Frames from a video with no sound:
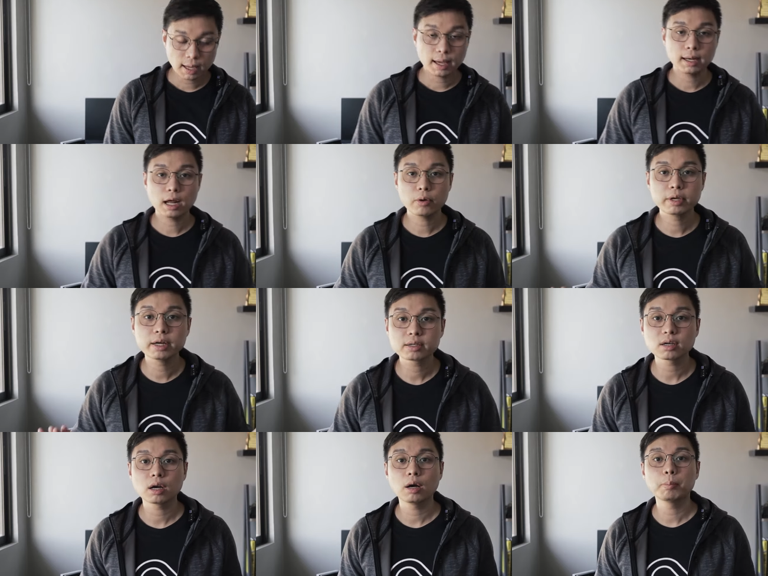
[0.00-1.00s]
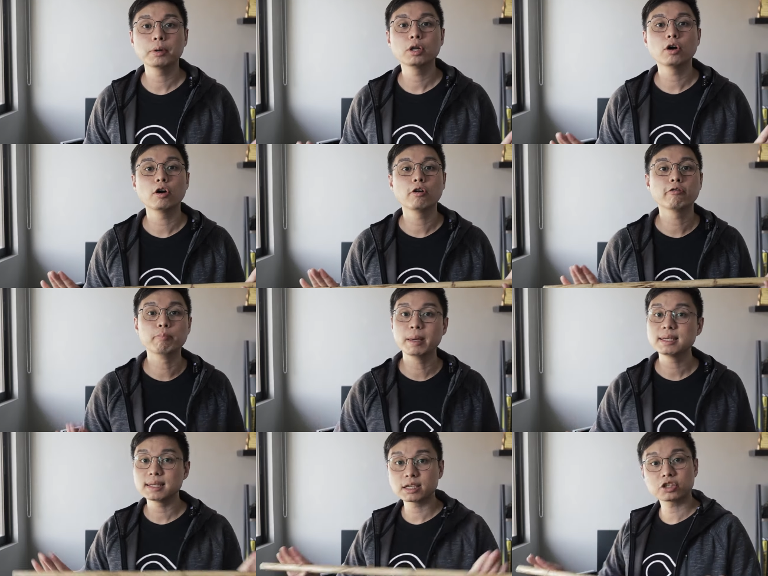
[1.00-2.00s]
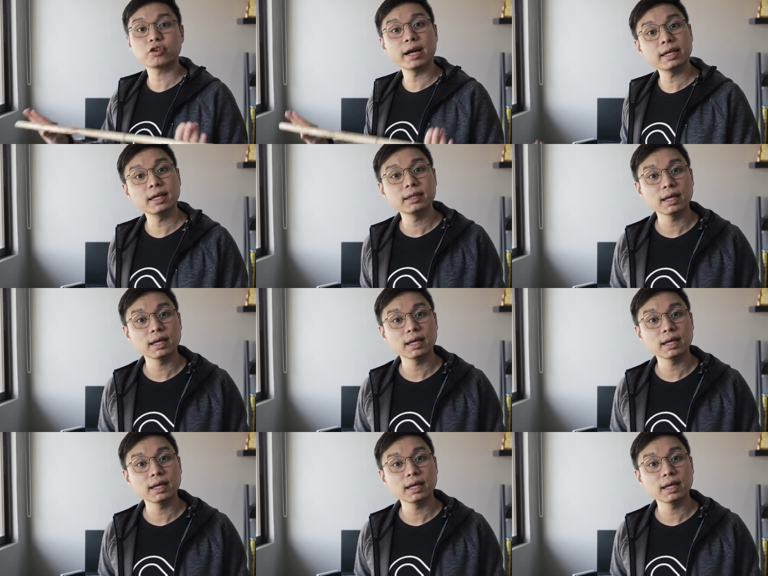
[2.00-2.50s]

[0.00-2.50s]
And now here's a couple of basic striking